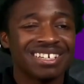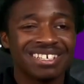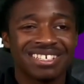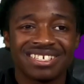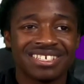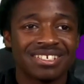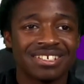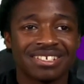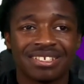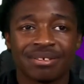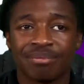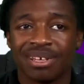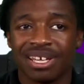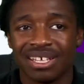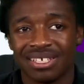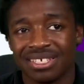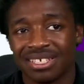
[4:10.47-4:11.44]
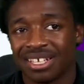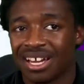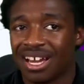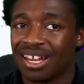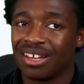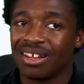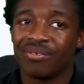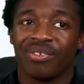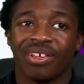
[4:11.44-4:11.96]
just amazing. I
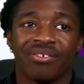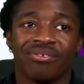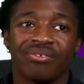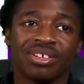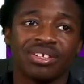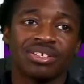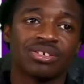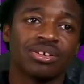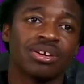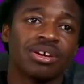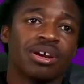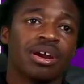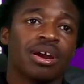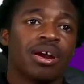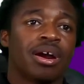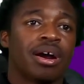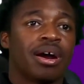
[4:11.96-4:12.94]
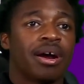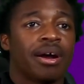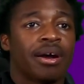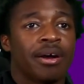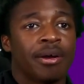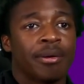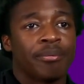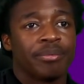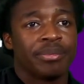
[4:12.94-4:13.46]
love that feature.
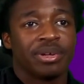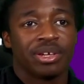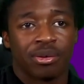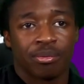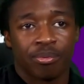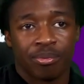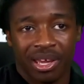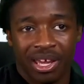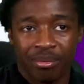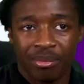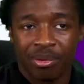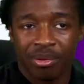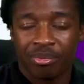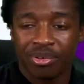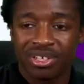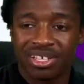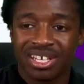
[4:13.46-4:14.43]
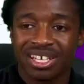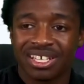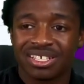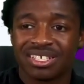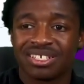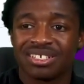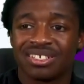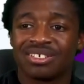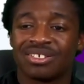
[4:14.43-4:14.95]
You know, payment
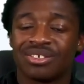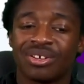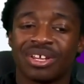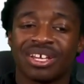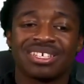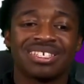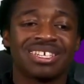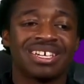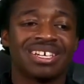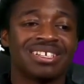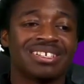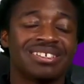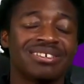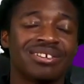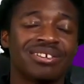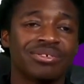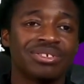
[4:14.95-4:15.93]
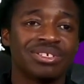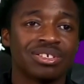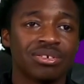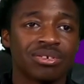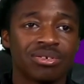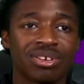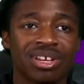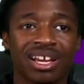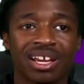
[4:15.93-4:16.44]
protection, so that's that, you know, zero
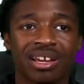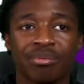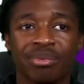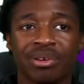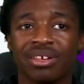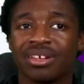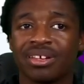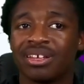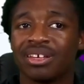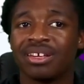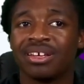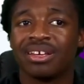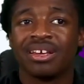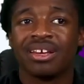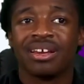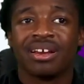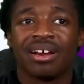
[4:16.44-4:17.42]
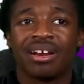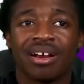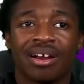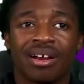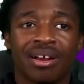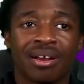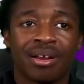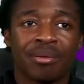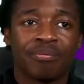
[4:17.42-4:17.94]
liability.
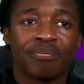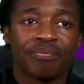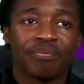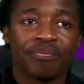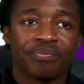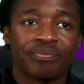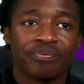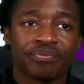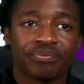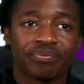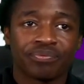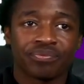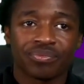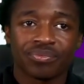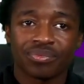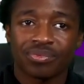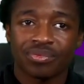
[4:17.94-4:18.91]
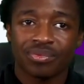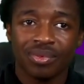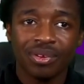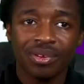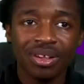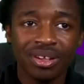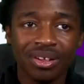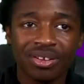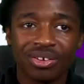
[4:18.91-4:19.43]

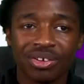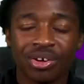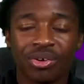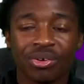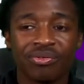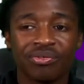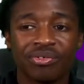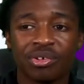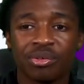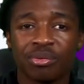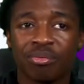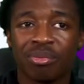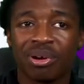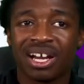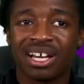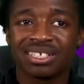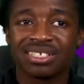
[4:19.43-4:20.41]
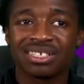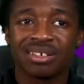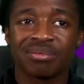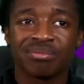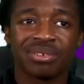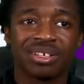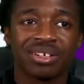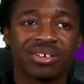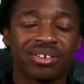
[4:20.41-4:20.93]
You know, if you buy
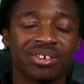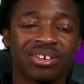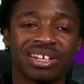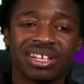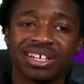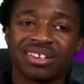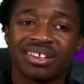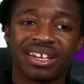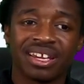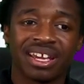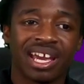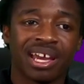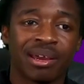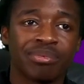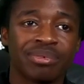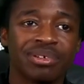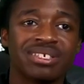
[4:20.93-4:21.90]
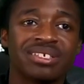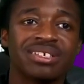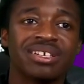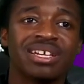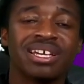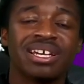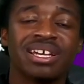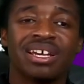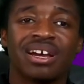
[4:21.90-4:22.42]
something or anything happens,
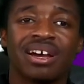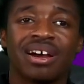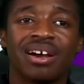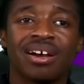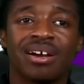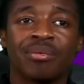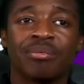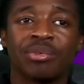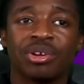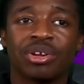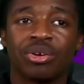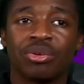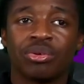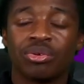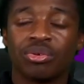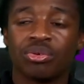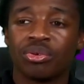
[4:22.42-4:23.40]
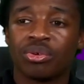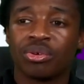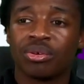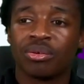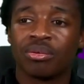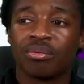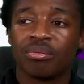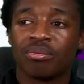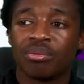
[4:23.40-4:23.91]
you know,
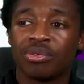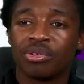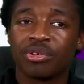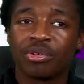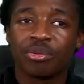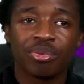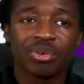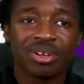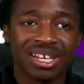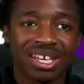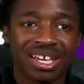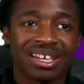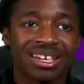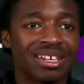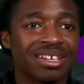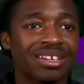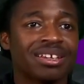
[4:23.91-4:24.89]
you're protected.